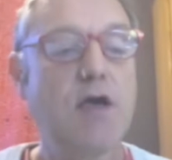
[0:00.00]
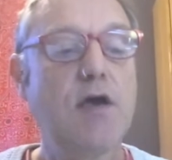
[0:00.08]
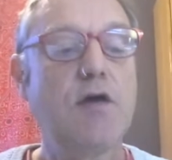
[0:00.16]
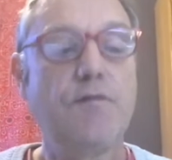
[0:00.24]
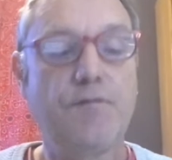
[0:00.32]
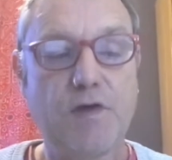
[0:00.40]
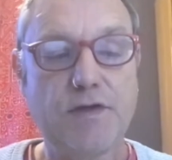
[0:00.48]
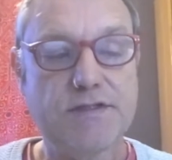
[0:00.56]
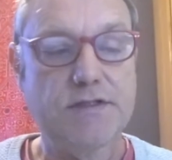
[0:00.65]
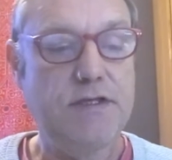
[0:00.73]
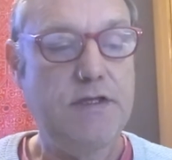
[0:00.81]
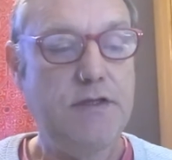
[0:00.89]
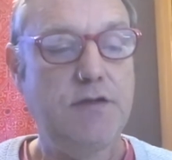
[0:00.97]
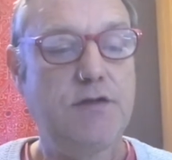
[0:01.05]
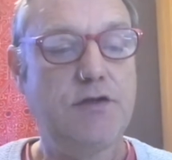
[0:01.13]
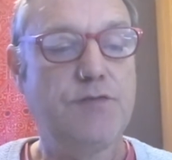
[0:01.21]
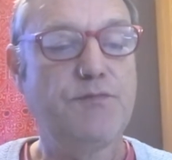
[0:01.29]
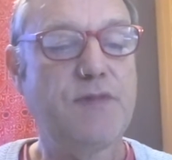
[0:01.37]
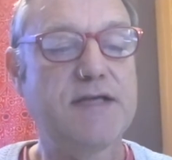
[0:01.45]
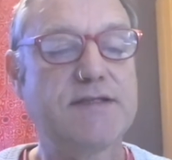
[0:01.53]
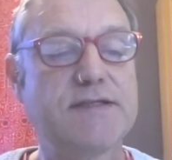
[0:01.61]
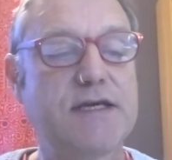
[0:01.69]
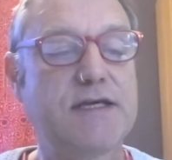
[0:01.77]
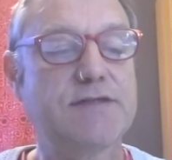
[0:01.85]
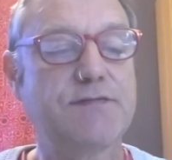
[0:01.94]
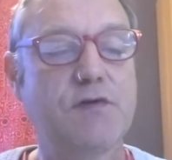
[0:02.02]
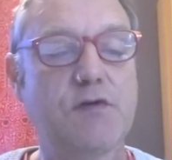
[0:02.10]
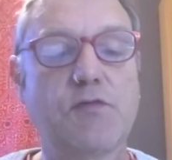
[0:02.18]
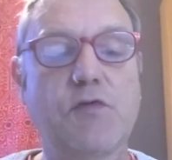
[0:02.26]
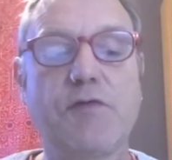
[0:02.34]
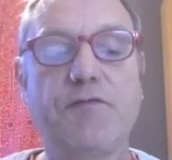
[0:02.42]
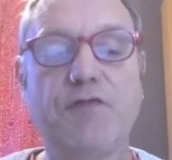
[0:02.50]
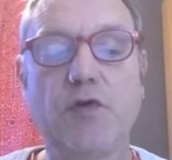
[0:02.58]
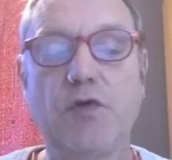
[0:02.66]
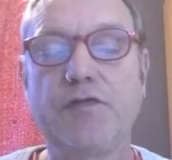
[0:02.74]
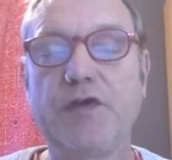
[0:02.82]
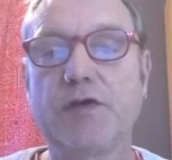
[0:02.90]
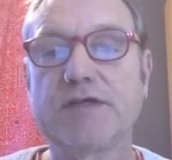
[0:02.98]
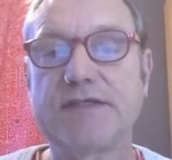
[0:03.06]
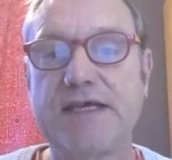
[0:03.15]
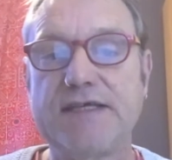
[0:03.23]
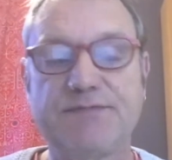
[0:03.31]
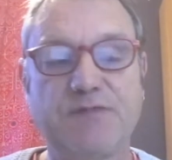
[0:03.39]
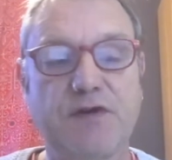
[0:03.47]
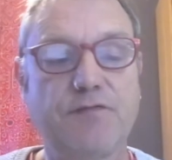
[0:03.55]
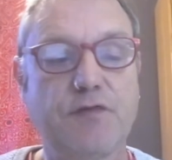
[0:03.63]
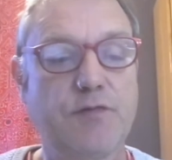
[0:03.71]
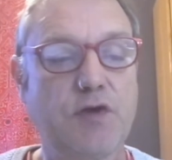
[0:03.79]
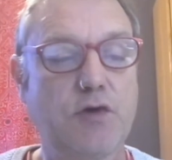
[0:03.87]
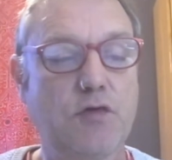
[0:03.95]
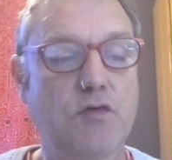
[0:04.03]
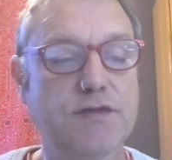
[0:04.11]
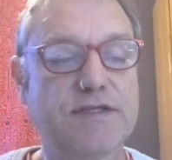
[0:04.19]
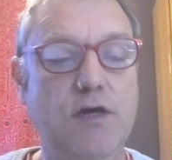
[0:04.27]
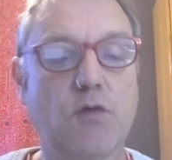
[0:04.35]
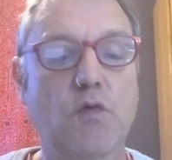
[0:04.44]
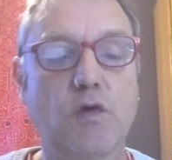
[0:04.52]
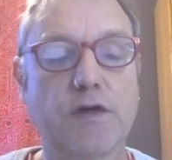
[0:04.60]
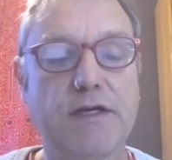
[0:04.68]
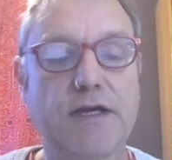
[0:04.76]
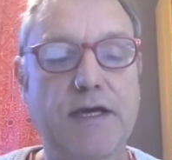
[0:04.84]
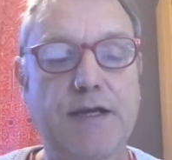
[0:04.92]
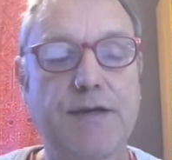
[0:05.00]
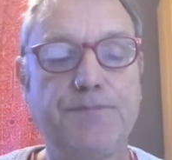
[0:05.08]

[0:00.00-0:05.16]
Firstly, you must ask for a review of your assessment from your course coordinator.